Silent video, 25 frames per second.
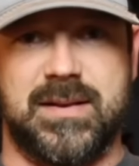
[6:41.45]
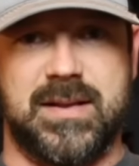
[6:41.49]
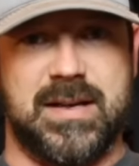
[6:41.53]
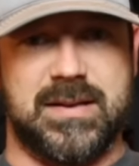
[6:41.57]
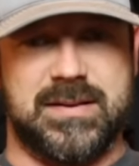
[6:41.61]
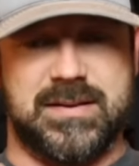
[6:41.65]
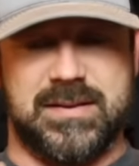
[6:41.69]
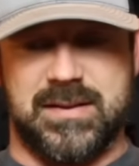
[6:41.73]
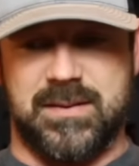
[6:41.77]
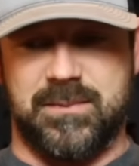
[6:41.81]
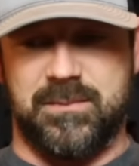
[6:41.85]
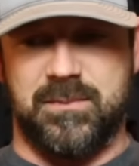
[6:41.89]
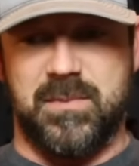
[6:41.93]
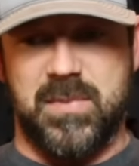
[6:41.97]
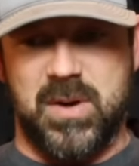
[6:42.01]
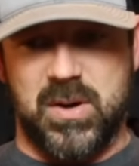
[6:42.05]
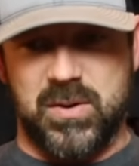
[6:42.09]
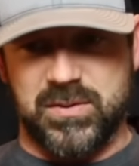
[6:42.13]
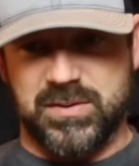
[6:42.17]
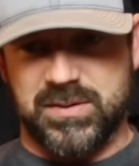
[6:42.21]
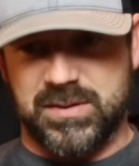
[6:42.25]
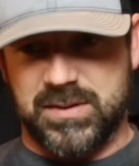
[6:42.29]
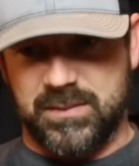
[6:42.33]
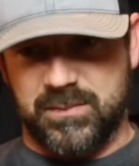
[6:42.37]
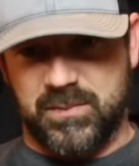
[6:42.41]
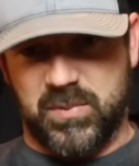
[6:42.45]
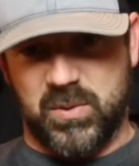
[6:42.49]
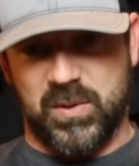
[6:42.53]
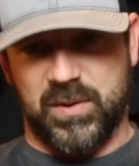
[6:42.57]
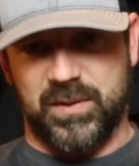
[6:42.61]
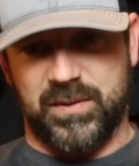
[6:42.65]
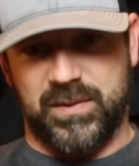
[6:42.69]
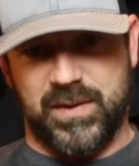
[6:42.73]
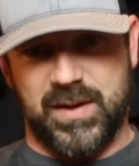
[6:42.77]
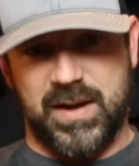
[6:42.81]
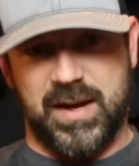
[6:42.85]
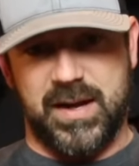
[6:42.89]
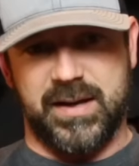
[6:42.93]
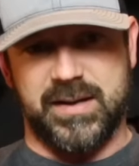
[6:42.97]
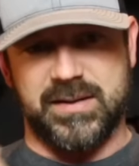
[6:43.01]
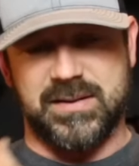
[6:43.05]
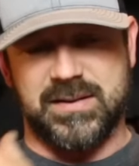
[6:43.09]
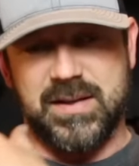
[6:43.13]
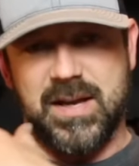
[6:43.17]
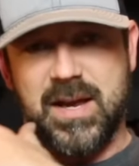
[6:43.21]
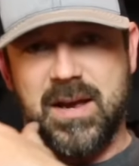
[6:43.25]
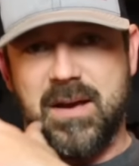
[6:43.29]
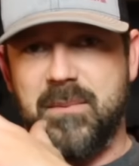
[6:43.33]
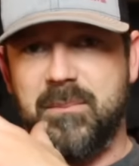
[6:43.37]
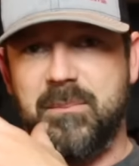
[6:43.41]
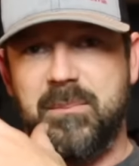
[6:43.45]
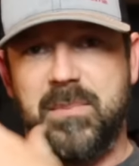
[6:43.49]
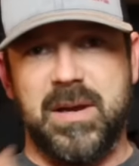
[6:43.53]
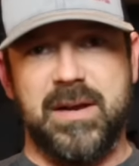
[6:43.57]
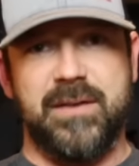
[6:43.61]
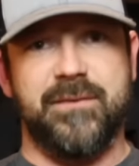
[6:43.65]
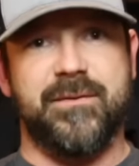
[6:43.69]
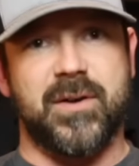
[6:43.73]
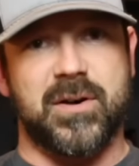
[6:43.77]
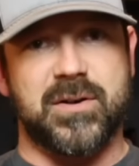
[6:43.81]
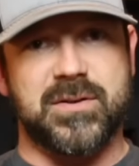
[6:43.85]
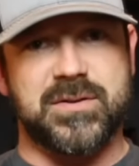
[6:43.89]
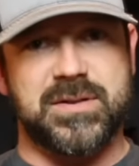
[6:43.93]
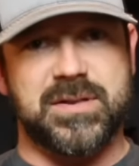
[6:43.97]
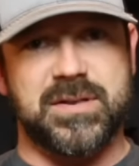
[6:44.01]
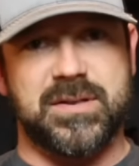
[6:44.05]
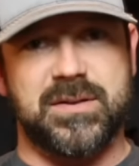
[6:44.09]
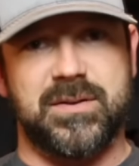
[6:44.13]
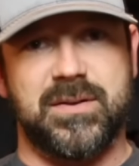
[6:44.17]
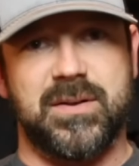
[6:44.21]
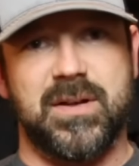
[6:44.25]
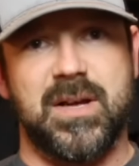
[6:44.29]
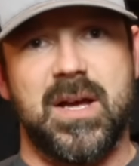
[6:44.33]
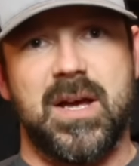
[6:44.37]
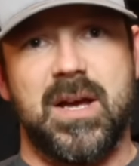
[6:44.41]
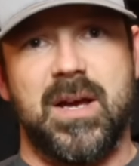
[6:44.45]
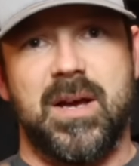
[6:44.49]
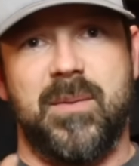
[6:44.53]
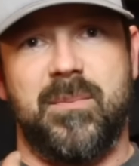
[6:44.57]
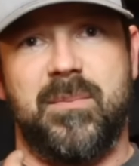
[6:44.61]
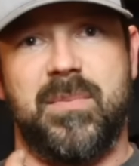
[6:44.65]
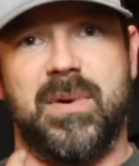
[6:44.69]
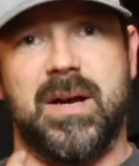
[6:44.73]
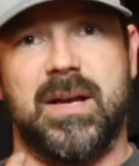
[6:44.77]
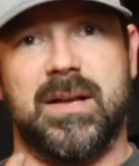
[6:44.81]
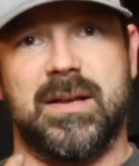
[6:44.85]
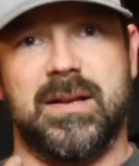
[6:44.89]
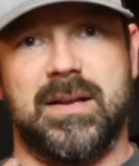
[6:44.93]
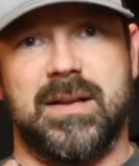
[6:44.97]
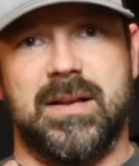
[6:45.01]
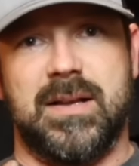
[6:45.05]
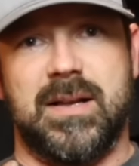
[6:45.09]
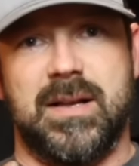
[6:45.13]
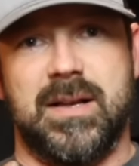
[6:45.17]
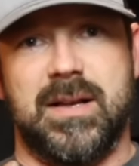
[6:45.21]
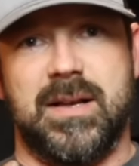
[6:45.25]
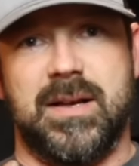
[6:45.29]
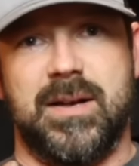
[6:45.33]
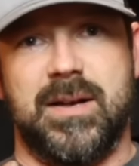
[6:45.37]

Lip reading: That's the most important thing, is be versatile, but